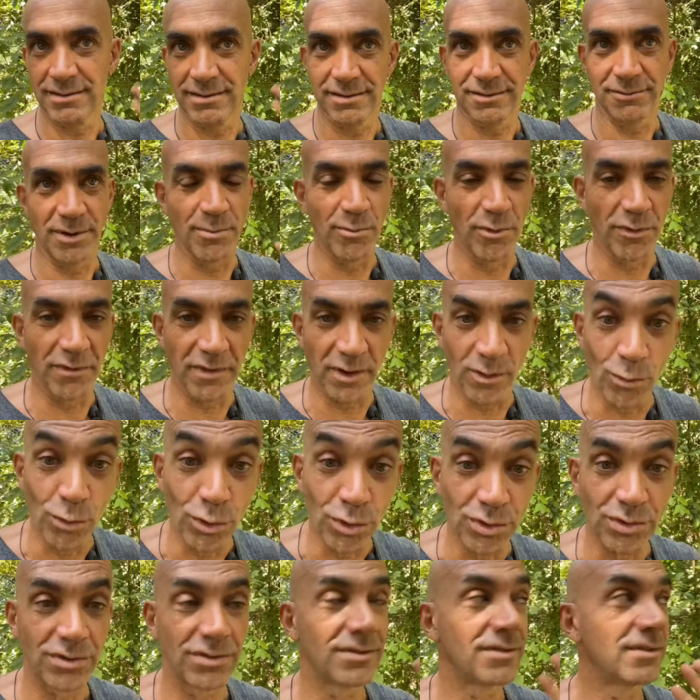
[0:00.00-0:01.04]
removing
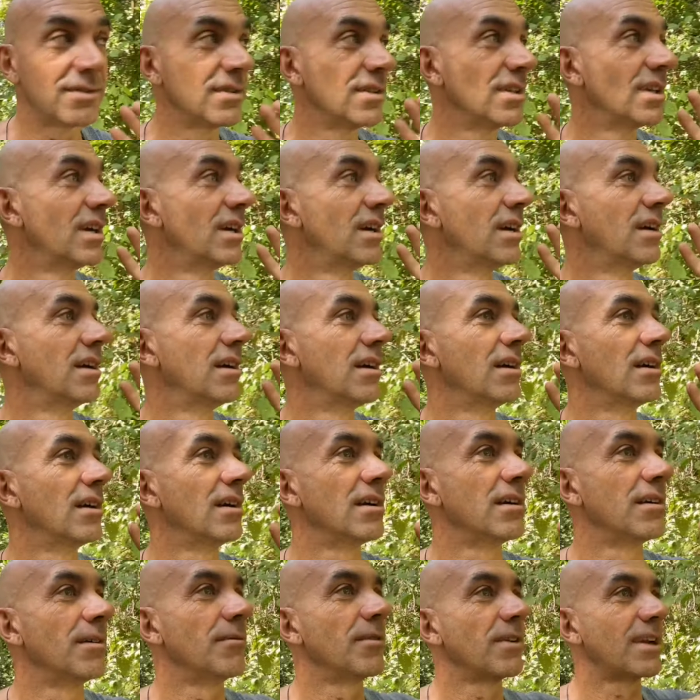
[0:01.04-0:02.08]
wood,
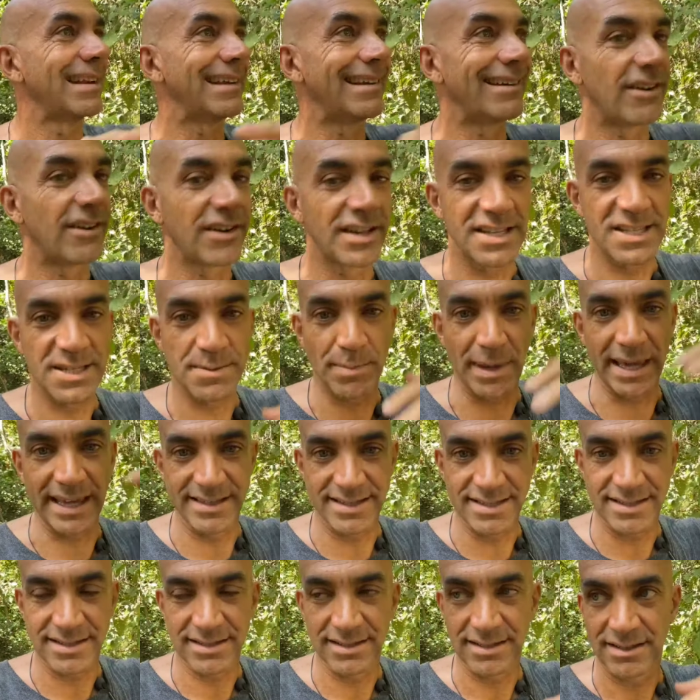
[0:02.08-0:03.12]
clearing
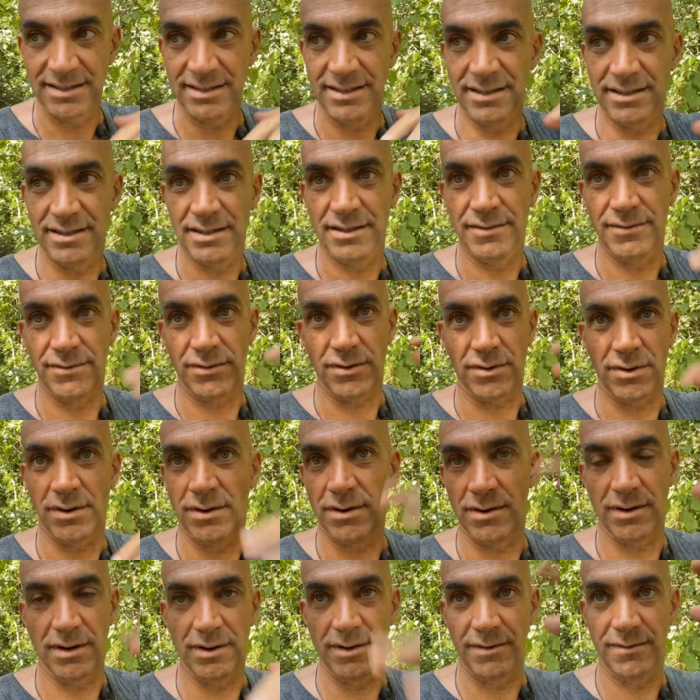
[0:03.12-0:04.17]
space
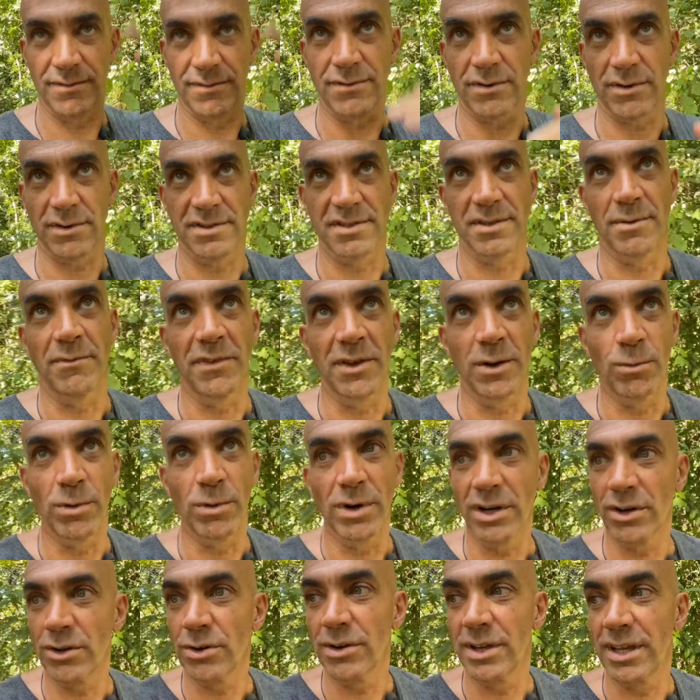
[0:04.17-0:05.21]
for something
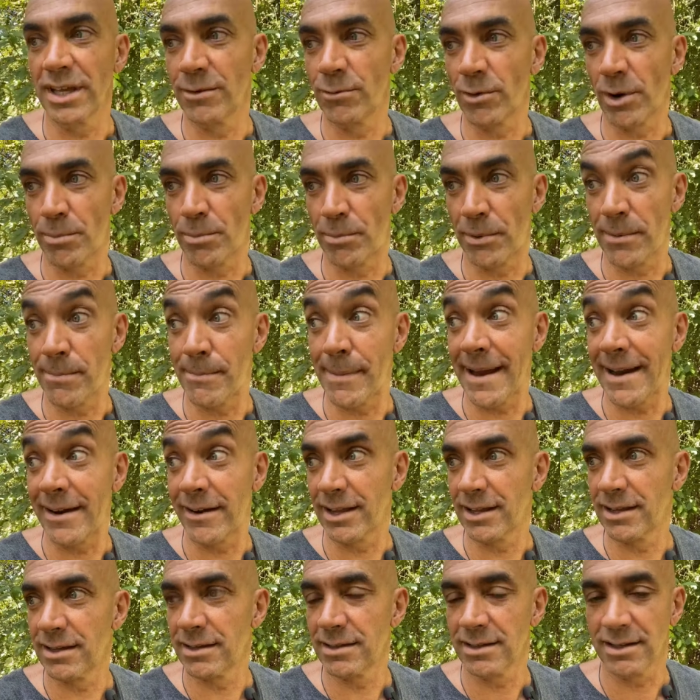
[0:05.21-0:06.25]
we're doing. We're
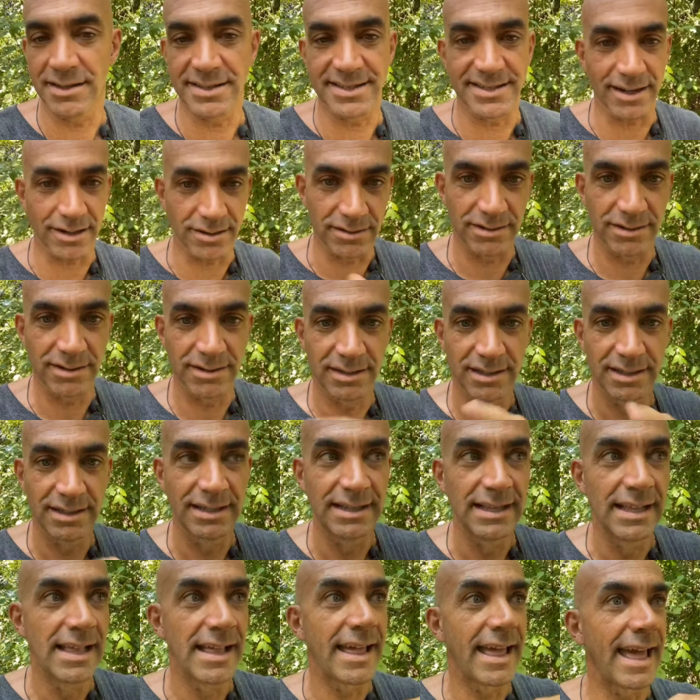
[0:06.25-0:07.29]
preparing a circle.
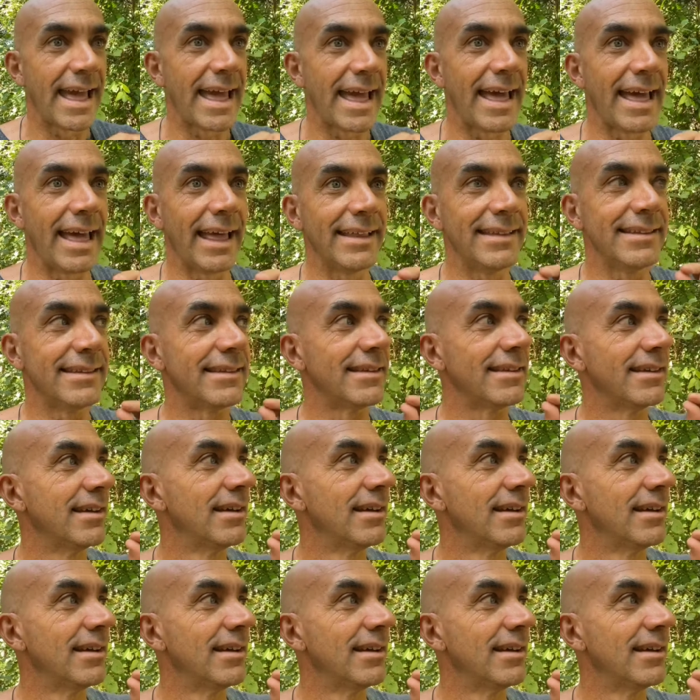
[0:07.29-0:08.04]
And